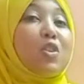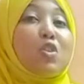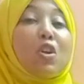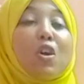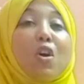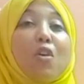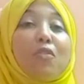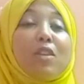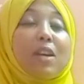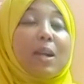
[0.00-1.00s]
function
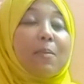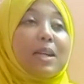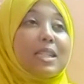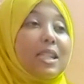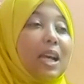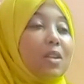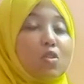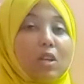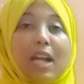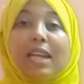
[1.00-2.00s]
of the red blood,
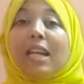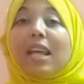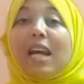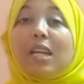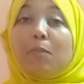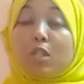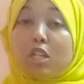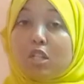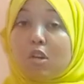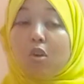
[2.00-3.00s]
another
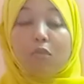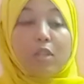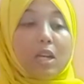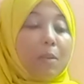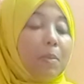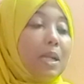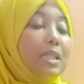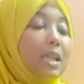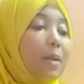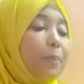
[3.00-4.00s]
adaptation of the red
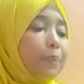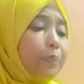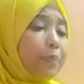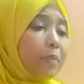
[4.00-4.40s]
blood cell